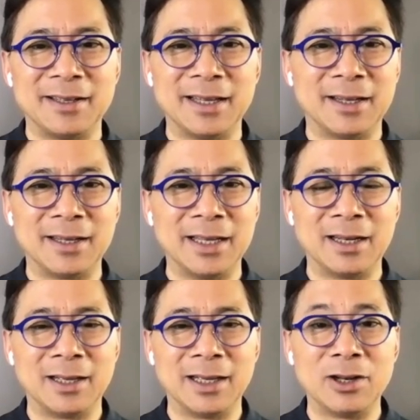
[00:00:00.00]
uh, in
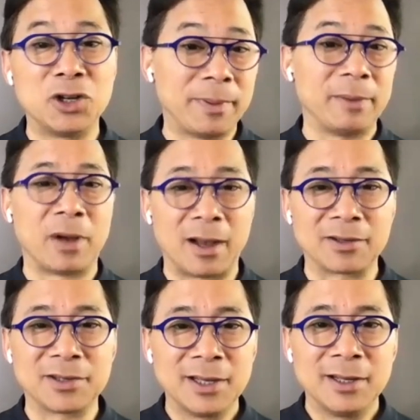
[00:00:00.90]
a in a shipping
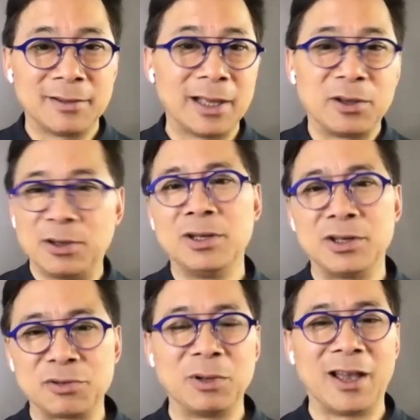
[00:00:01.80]
box. Thank
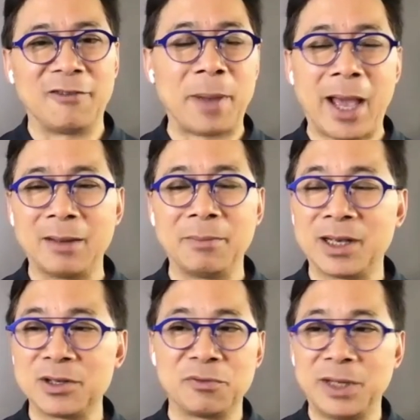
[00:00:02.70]
goodness we have padding
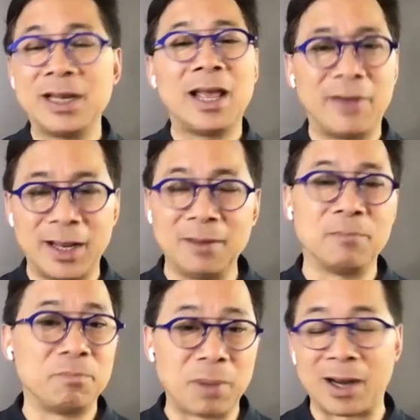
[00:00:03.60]
because if we didn't have
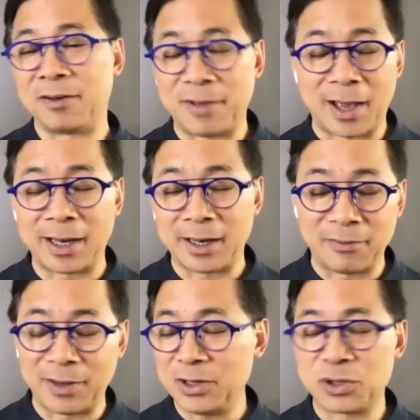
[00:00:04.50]
any body fat
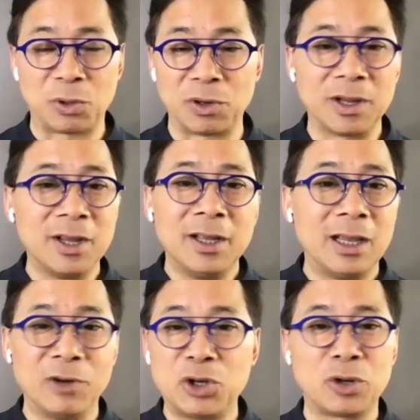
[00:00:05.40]
of any sort,
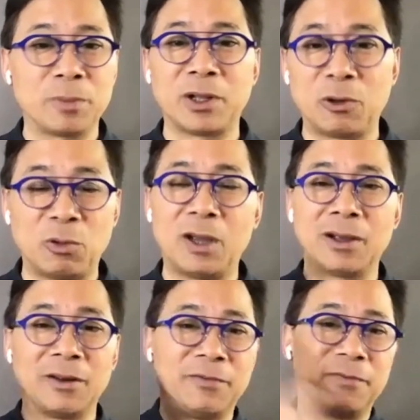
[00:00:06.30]
if we tripped on a rug
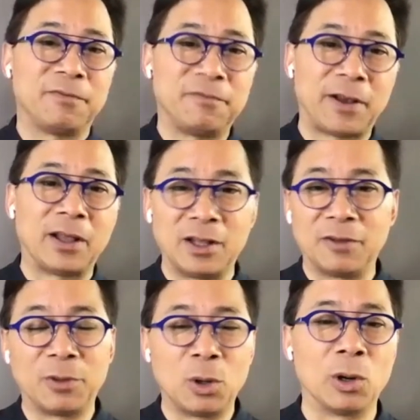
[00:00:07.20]
and fell on the
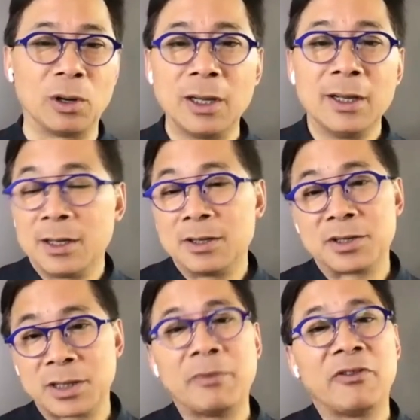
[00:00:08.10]
floor,
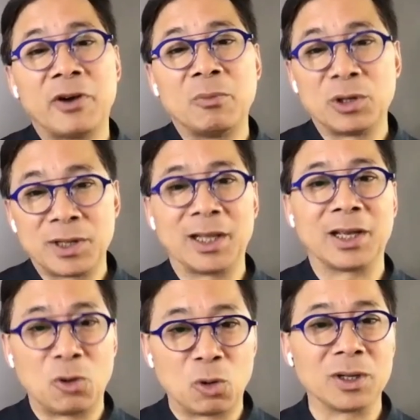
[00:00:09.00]
some of our more
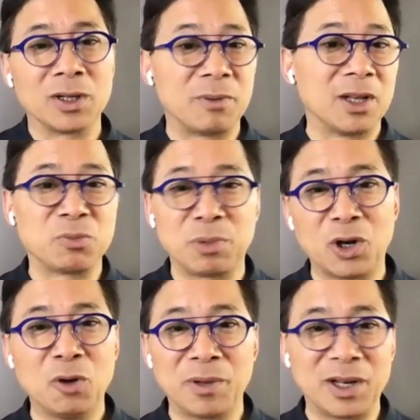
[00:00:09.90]
delicate organs might split
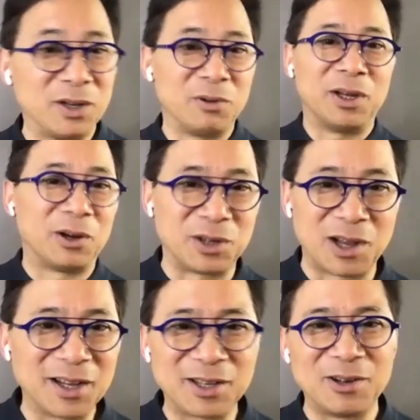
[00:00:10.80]
open. You're ER
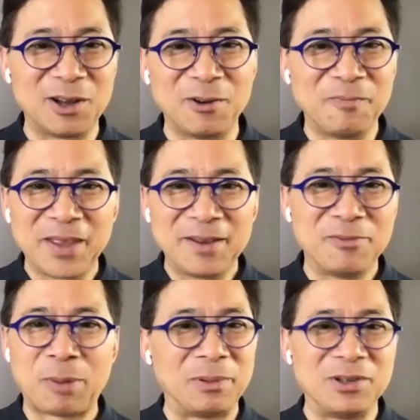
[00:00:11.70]
doc, you know, you've
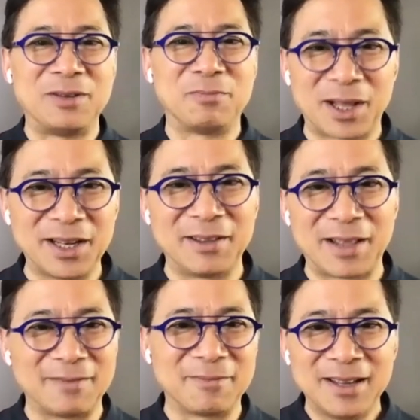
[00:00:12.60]
probably seen plenty of
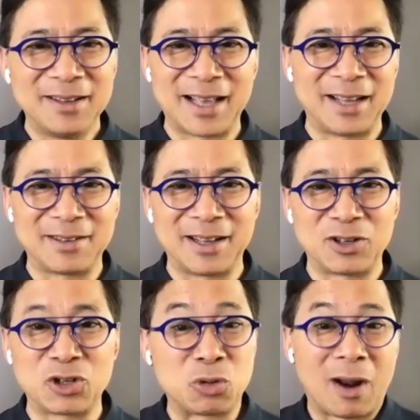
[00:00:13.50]
that that
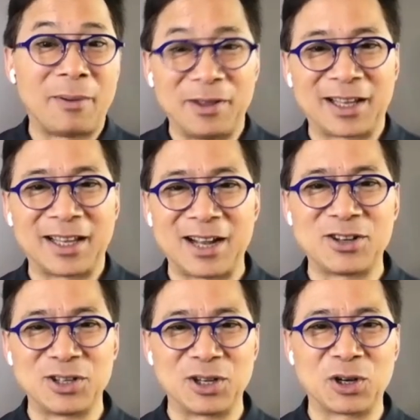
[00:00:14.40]
that trauma that can
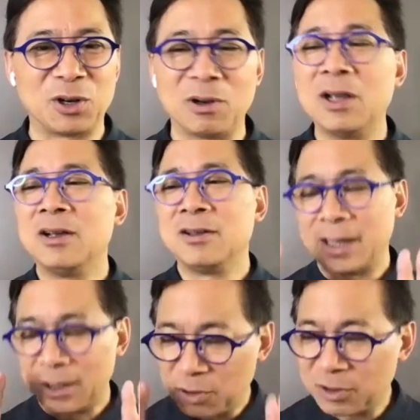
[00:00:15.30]
actually occur
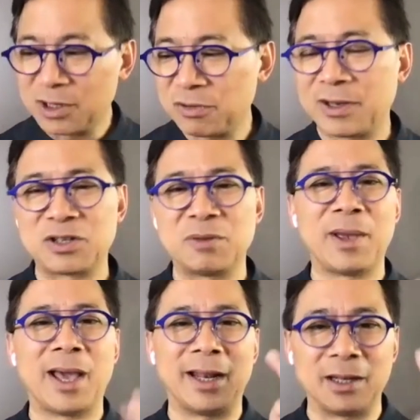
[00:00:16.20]
Thank goodness we've got some
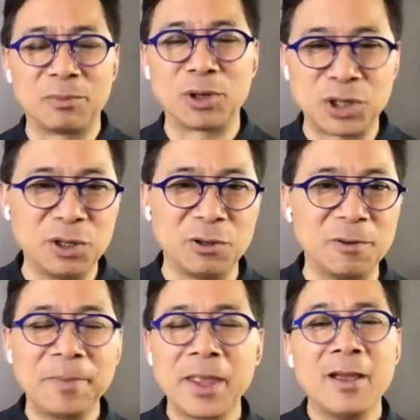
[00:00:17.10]
padding. Number
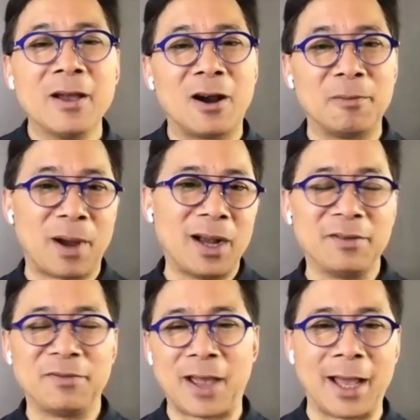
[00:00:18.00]
two, our body
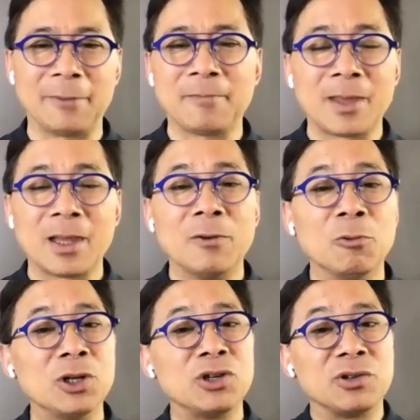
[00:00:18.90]
fat,
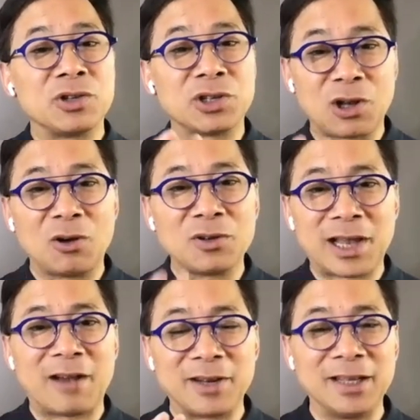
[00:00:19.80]
which starts
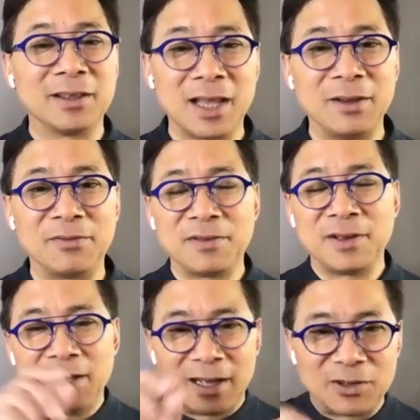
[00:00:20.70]
out in life
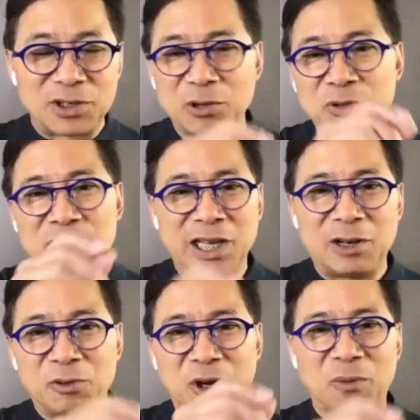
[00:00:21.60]

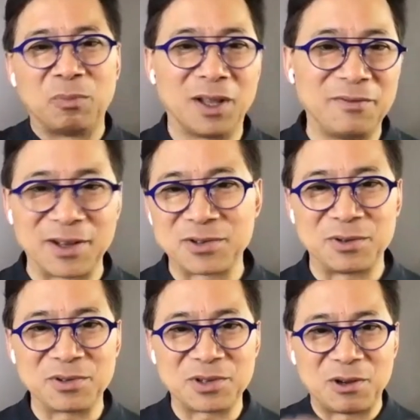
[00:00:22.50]
associated with our blood
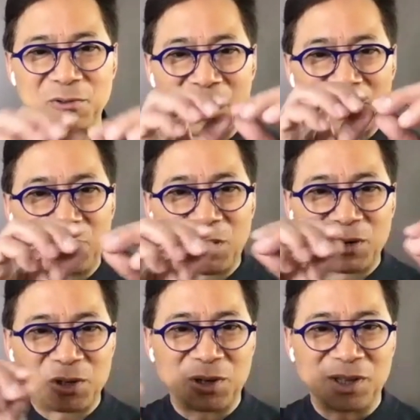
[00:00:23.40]
vessels. So, right where our
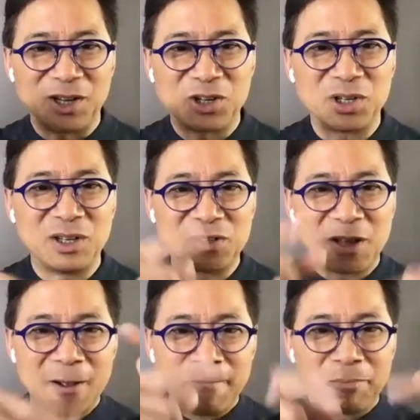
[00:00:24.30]
circulation is,
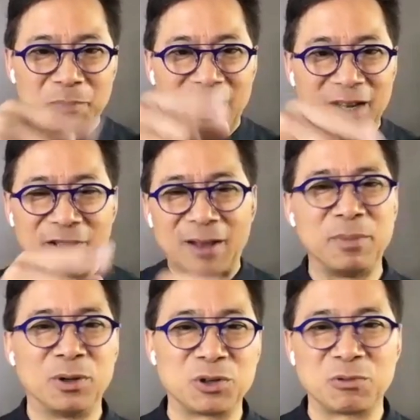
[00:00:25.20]
body fat
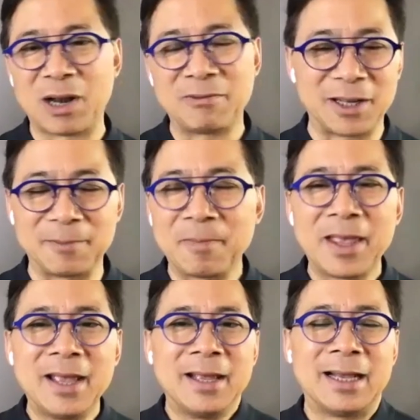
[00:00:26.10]
builds around it.
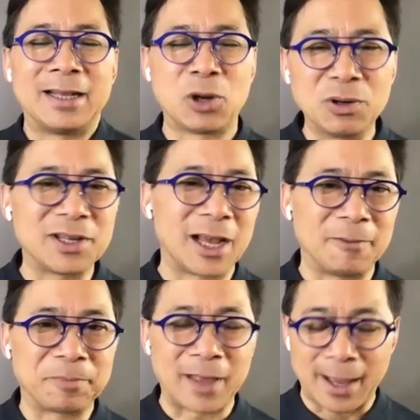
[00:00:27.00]
It turns
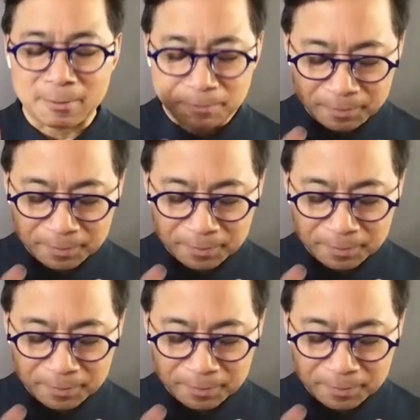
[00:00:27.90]
out that